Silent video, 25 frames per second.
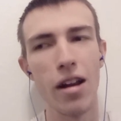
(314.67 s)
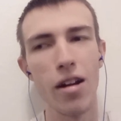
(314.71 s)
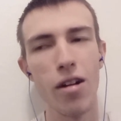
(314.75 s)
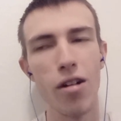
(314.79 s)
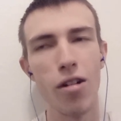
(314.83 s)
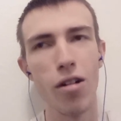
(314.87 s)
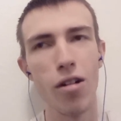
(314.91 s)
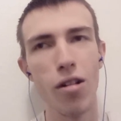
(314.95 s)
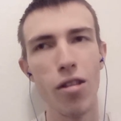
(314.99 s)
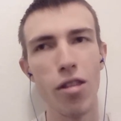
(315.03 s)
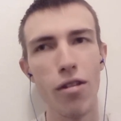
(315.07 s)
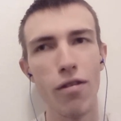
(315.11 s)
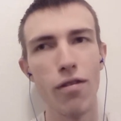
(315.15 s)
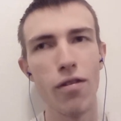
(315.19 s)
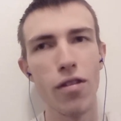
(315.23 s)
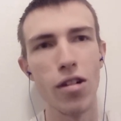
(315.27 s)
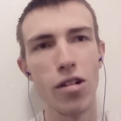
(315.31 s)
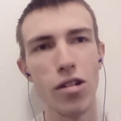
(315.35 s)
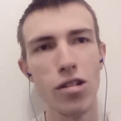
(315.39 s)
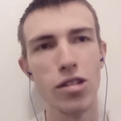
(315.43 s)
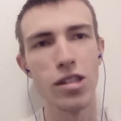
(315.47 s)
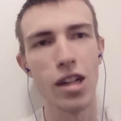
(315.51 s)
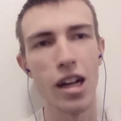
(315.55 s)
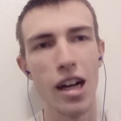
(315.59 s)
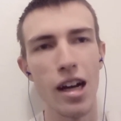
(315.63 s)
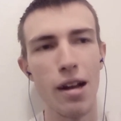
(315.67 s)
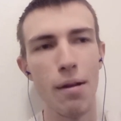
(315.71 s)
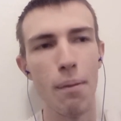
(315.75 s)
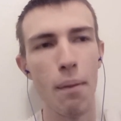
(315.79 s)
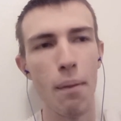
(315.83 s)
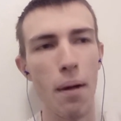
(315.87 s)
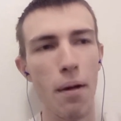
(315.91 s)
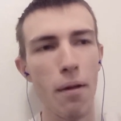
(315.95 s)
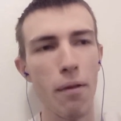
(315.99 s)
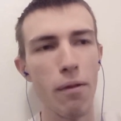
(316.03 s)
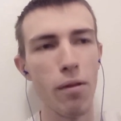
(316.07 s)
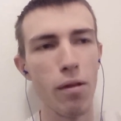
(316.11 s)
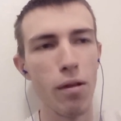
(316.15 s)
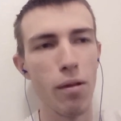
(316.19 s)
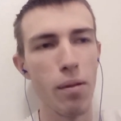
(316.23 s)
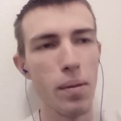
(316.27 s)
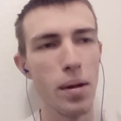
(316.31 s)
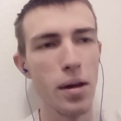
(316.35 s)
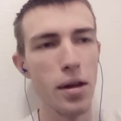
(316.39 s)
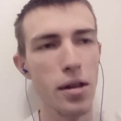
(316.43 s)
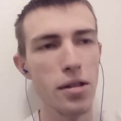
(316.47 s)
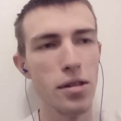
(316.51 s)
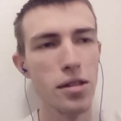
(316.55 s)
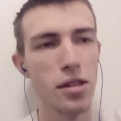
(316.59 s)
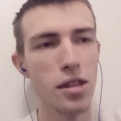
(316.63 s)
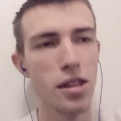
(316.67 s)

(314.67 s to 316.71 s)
heard the first time about rumors.